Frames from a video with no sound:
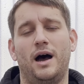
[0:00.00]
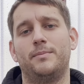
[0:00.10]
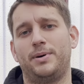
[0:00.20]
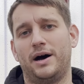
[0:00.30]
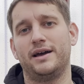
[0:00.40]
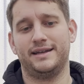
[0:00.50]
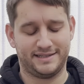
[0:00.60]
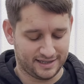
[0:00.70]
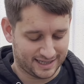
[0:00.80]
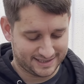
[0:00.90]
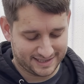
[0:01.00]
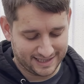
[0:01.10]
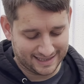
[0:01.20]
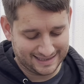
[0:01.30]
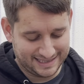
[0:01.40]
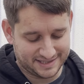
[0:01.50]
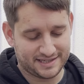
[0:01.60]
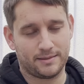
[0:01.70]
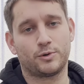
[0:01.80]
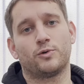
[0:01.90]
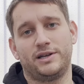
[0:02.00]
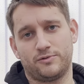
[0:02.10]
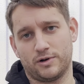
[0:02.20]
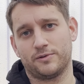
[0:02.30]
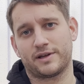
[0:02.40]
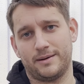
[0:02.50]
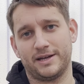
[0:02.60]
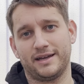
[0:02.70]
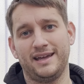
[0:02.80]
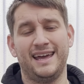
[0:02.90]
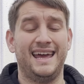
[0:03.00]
up pot until I see at least some green growth coming